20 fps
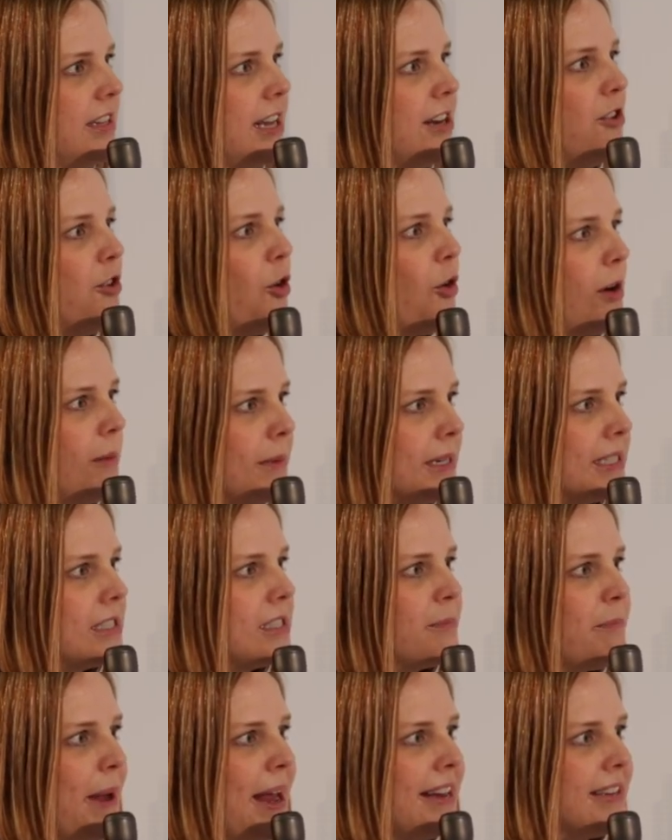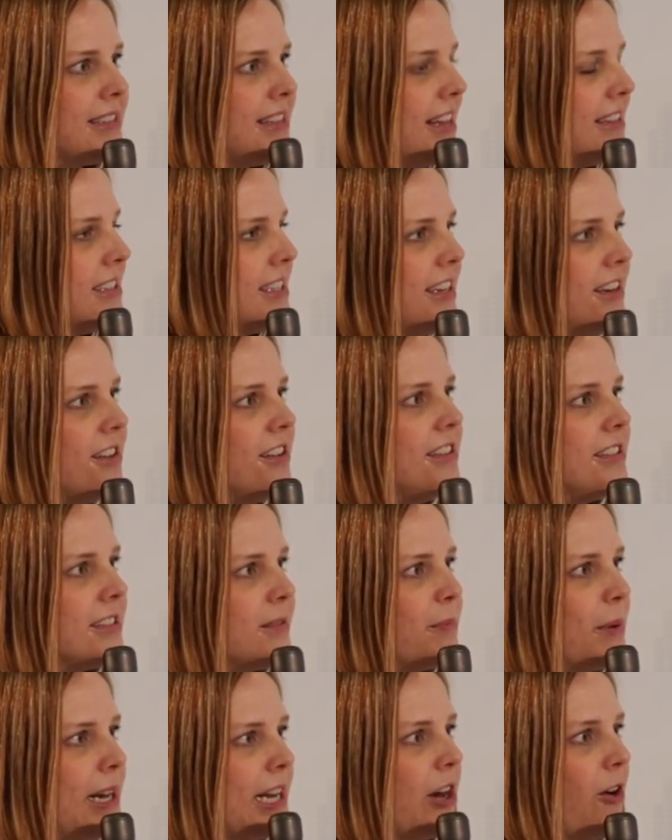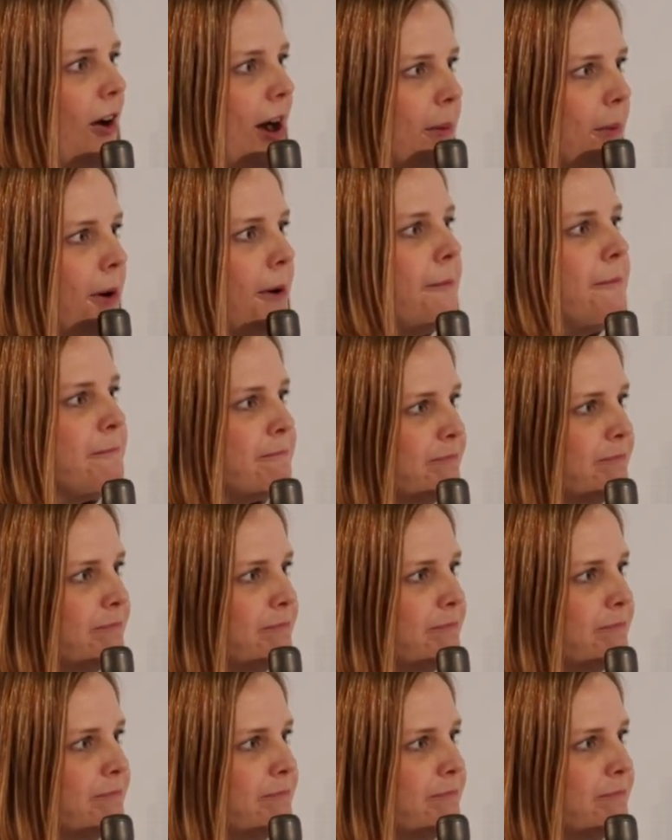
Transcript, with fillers: the enormous space that's here is pretty incredible.